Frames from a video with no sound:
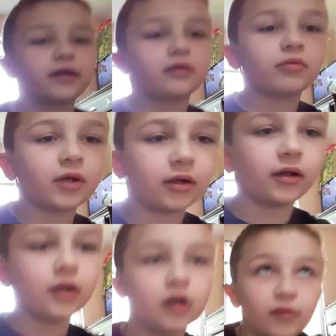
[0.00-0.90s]
here for
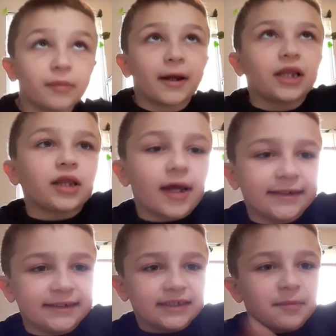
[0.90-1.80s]
where my
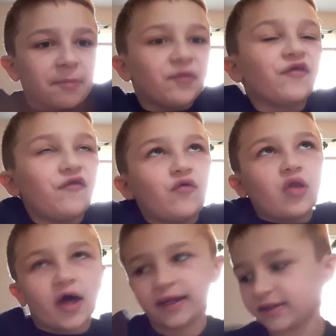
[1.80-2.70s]
light is, my beautiful
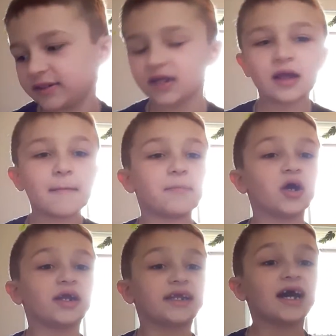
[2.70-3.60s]
light.
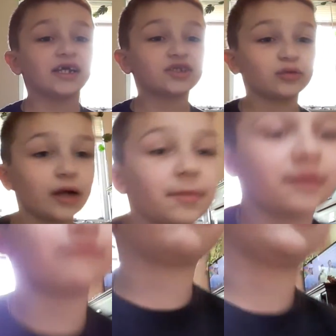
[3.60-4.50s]
But yeah, that's gonna wrap it
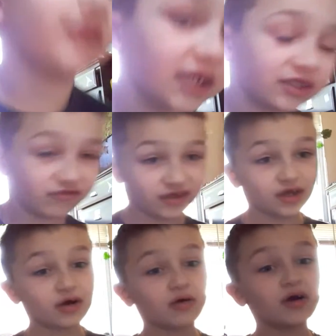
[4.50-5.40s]
up for today's
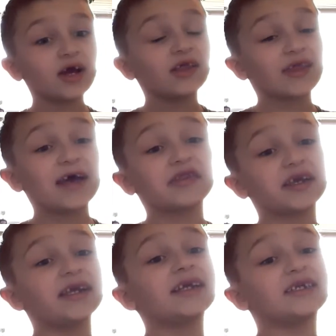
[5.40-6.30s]
video. That
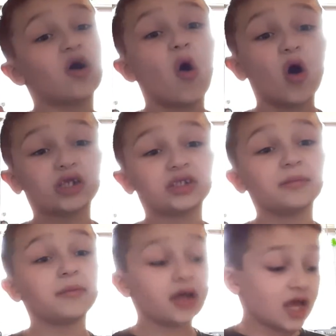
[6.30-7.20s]
thing is
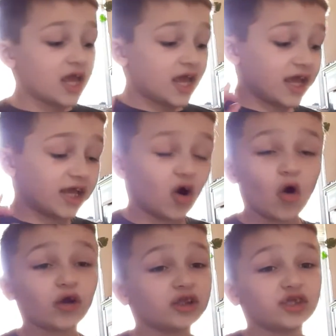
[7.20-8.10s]
awesome.
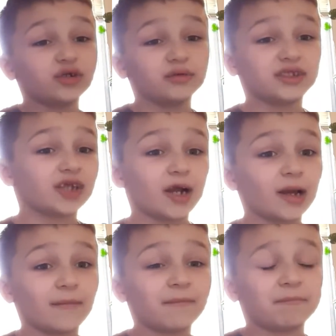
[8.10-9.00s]
All you have to do is sign
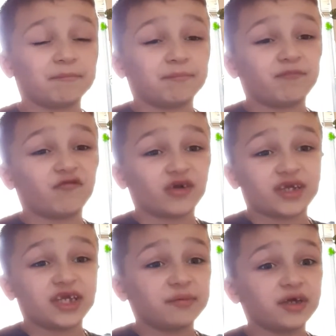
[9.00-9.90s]
up for
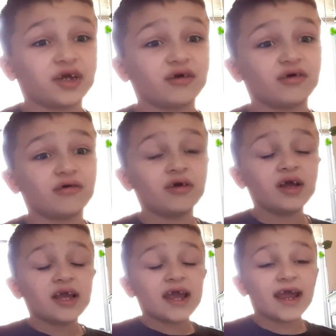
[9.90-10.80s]
KiwiCo
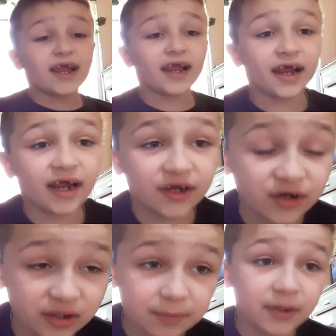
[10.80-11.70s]
and you
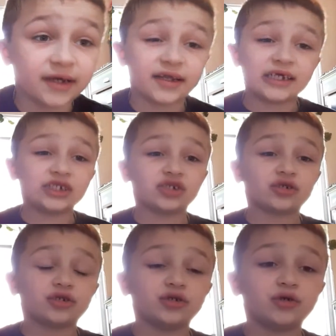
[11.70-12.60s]
have to pick an age
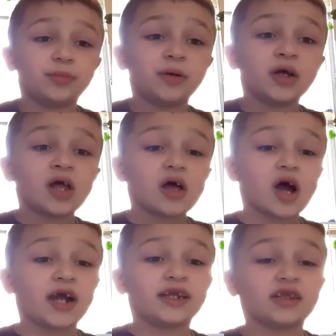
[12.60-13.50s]
group.
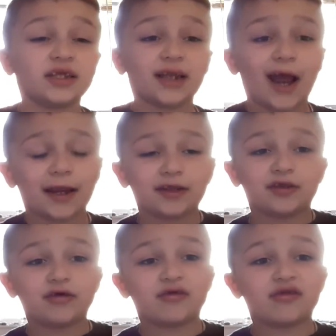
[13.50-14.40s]
I did the 9
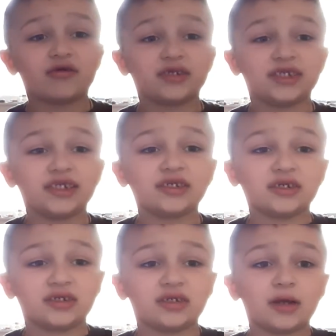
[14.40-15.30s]
to 13
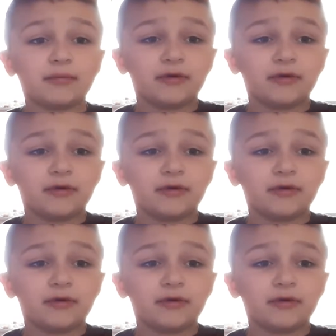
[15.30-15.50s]
because I'm